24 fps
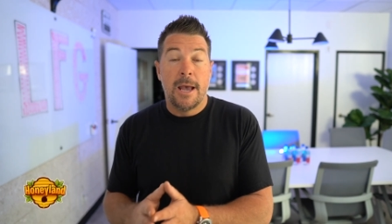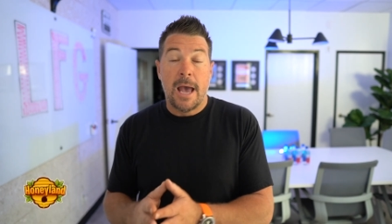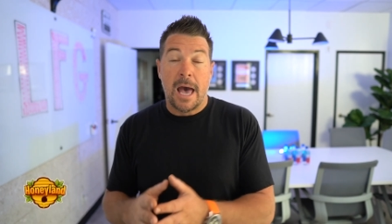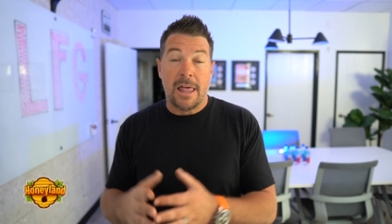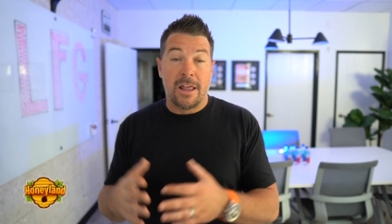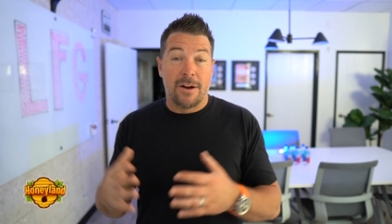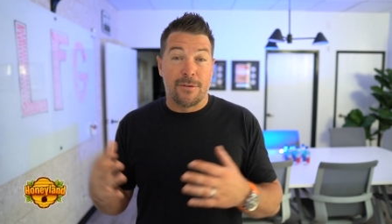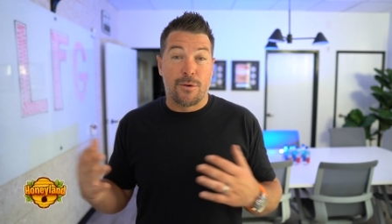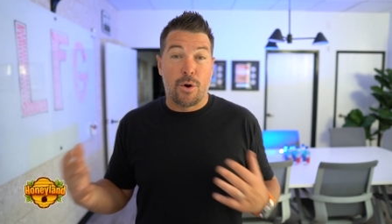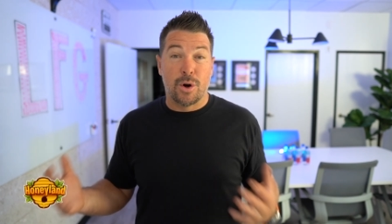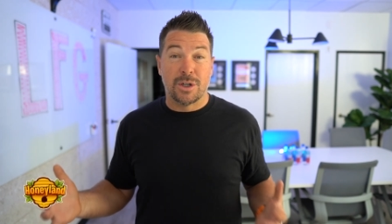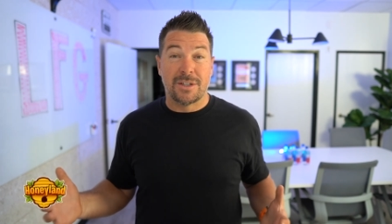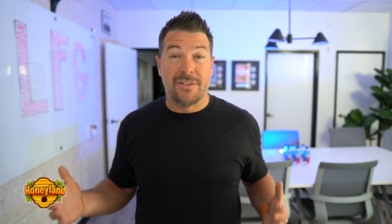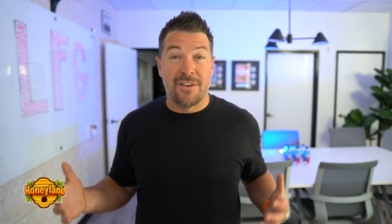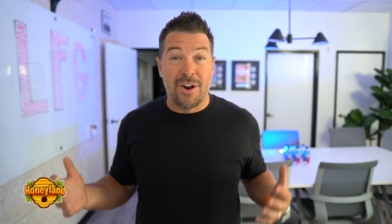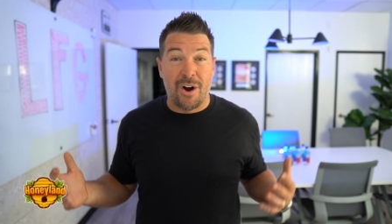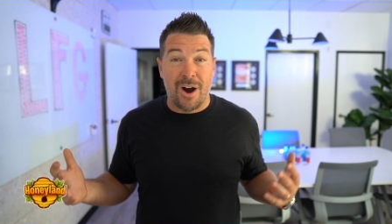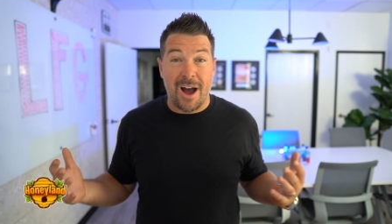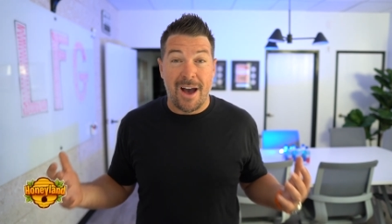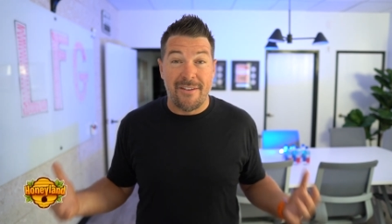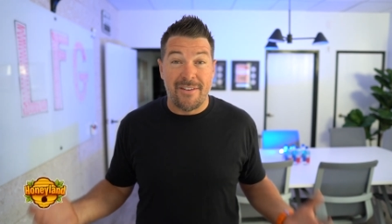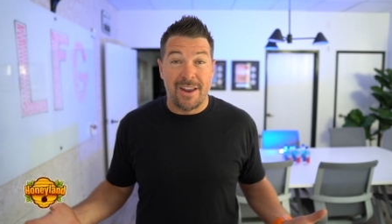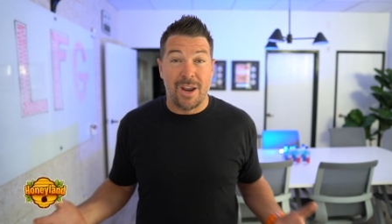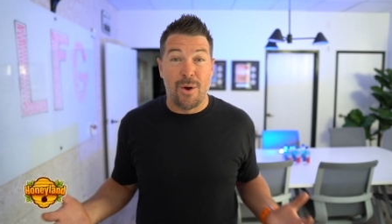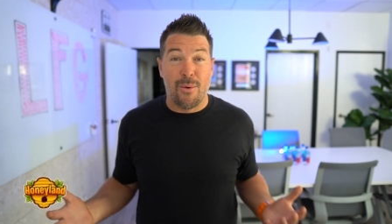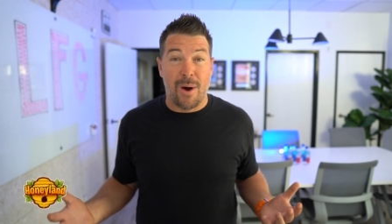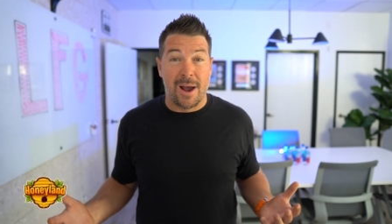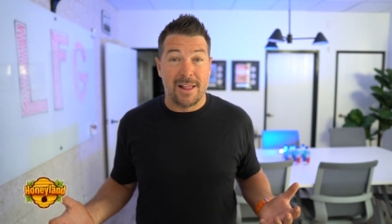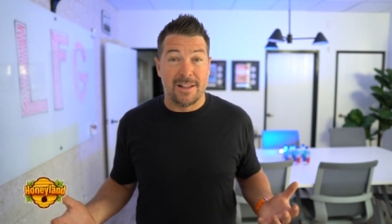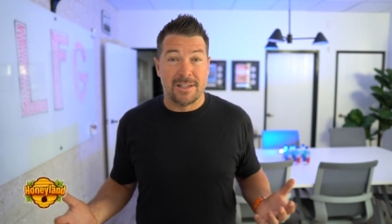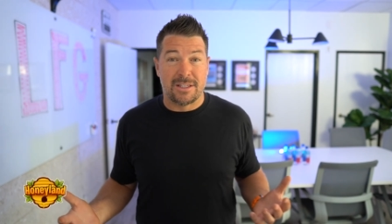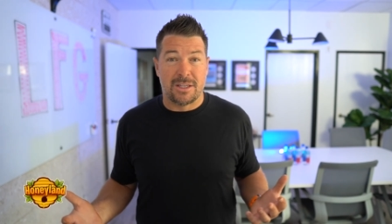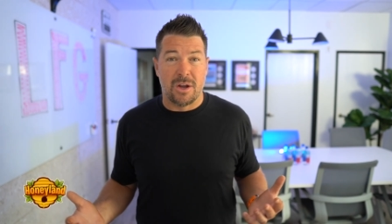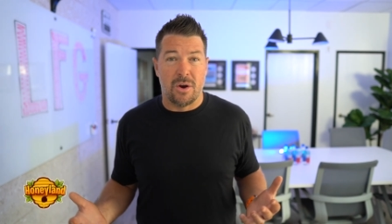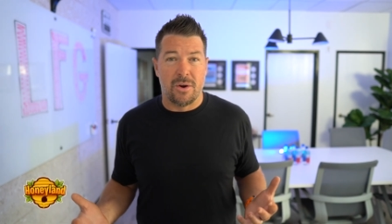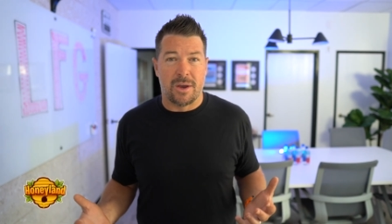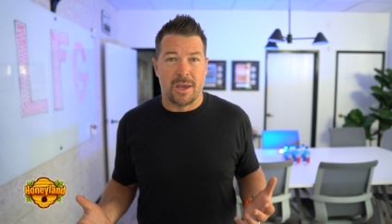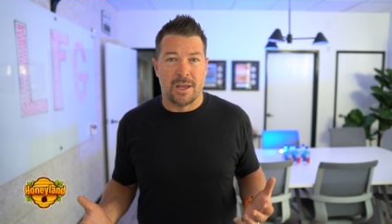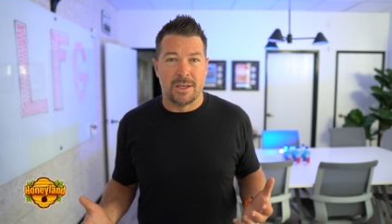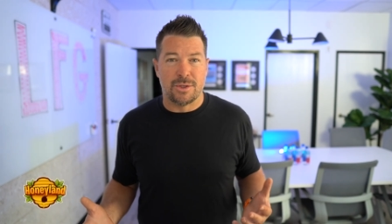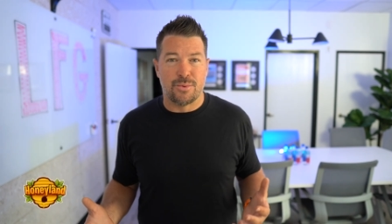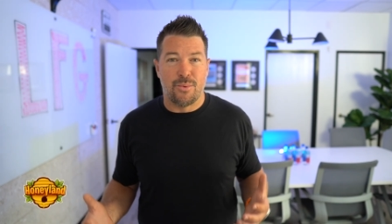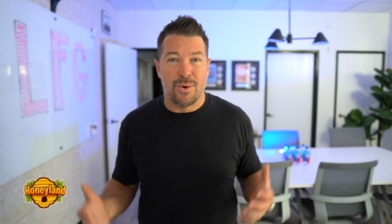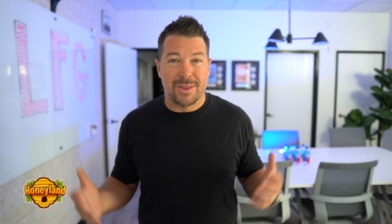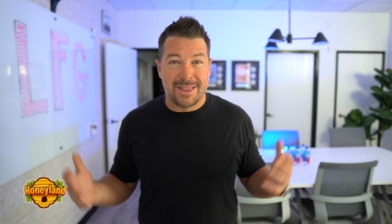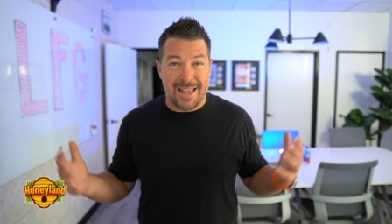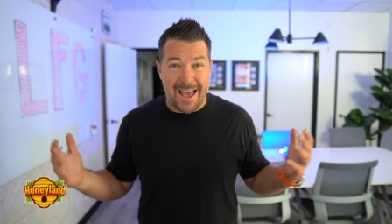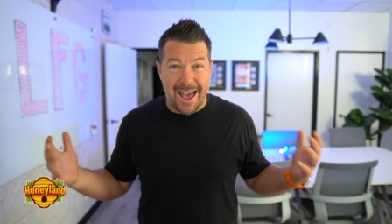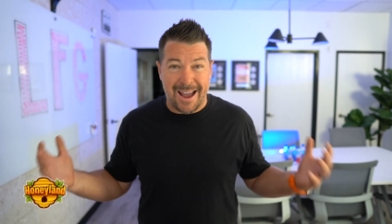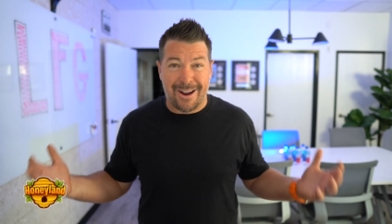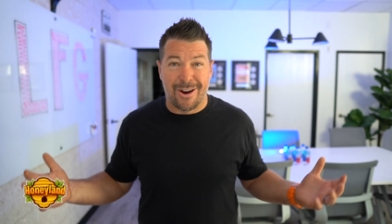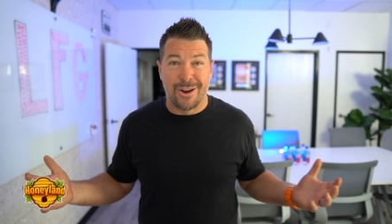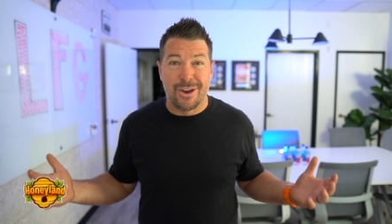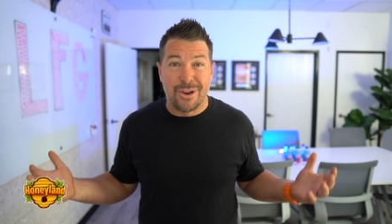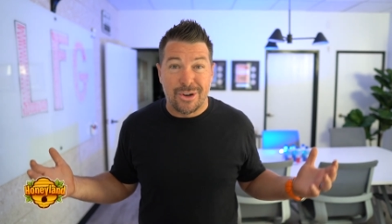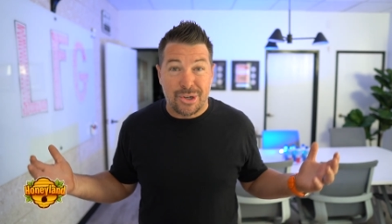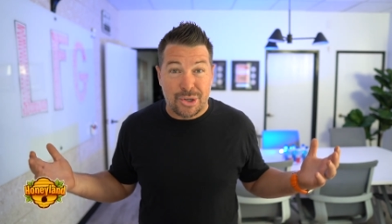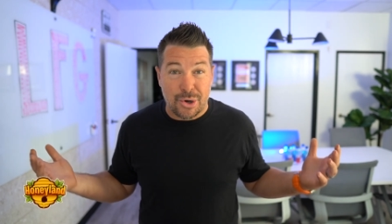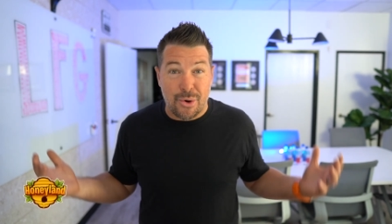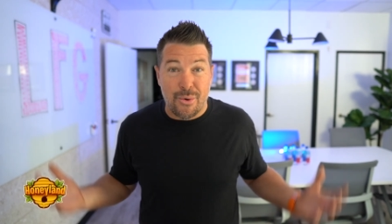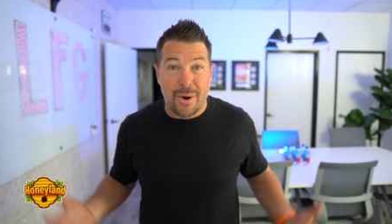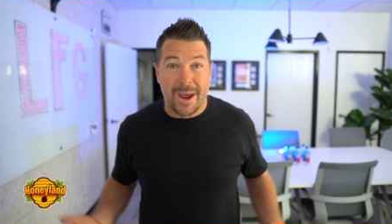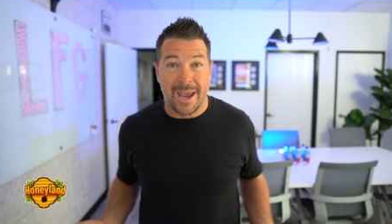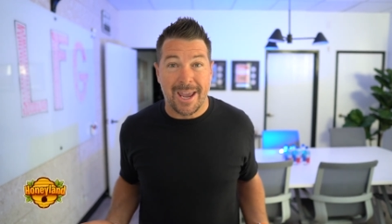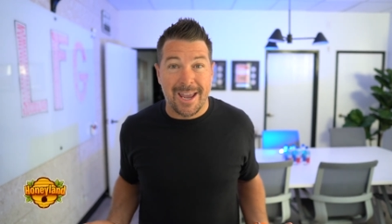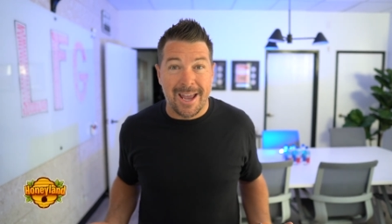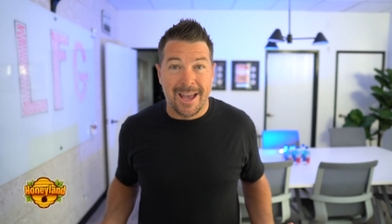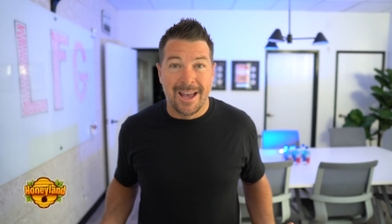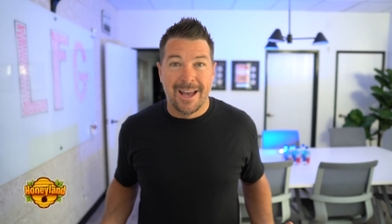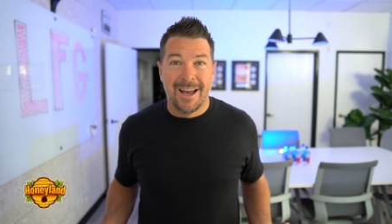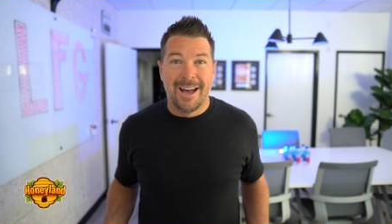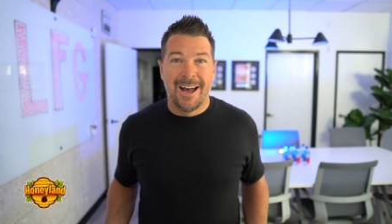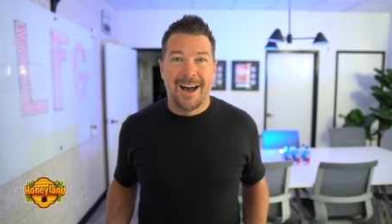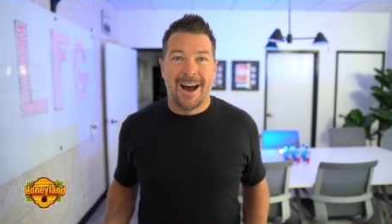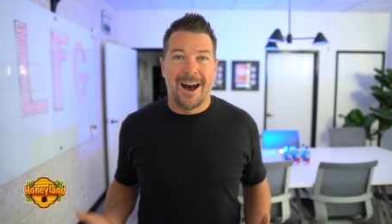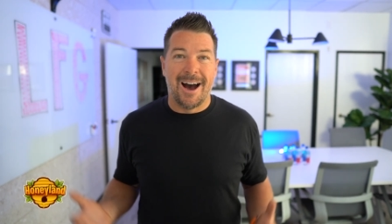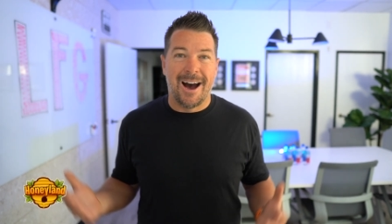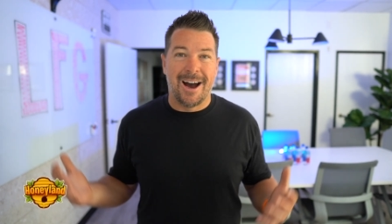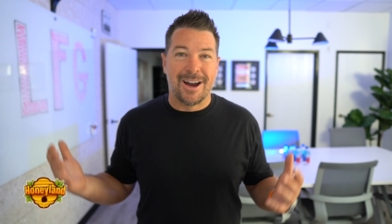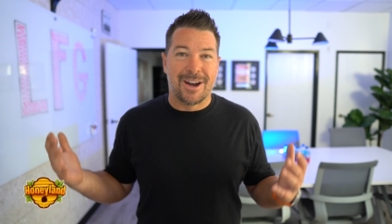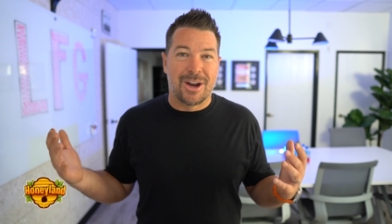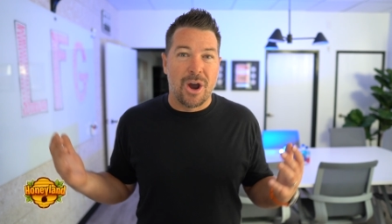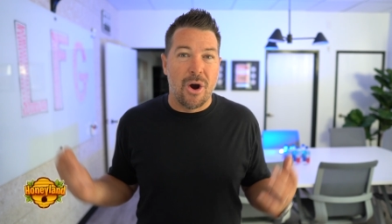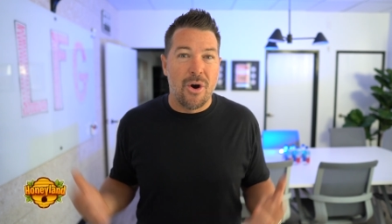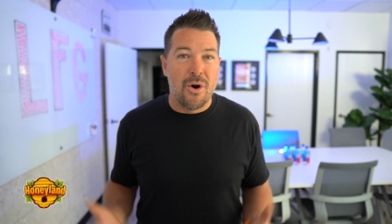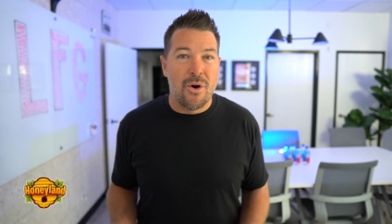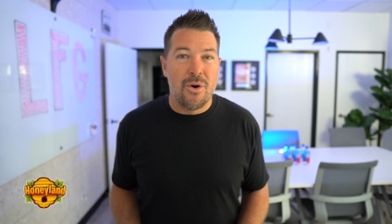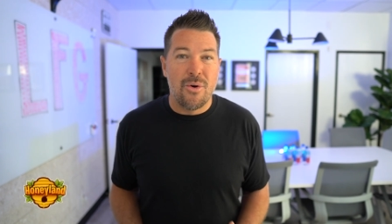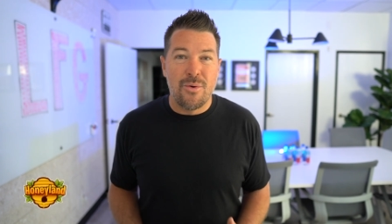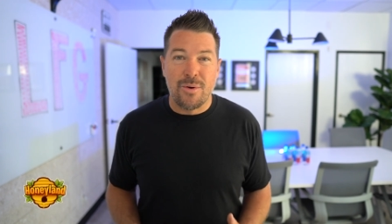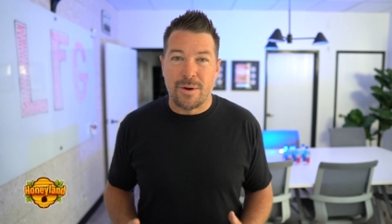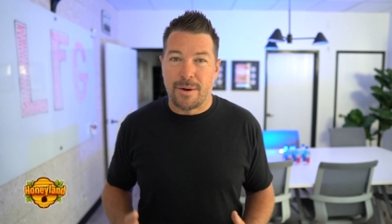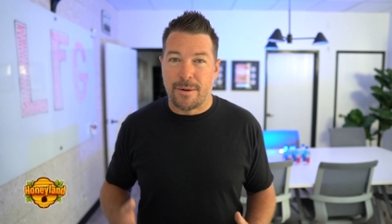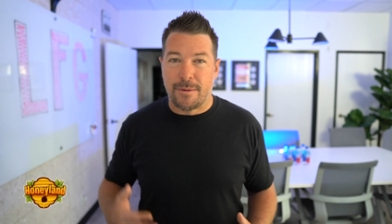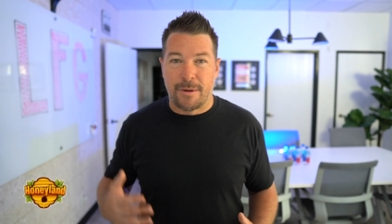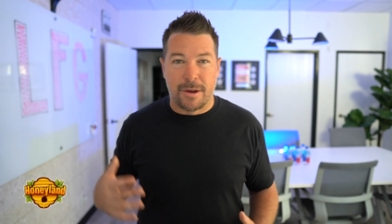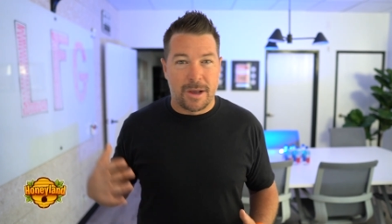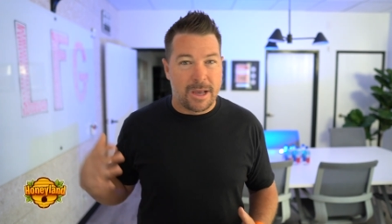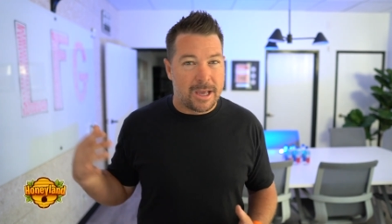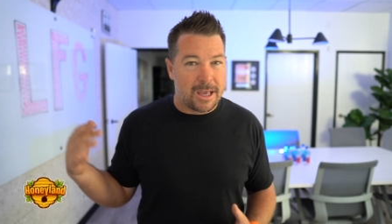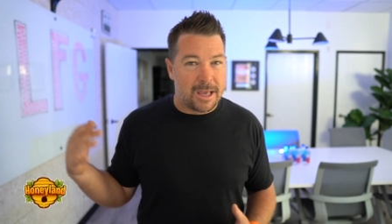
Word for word: And then of course, if you don't have any whitelist tokens, what the heck are you doing? Go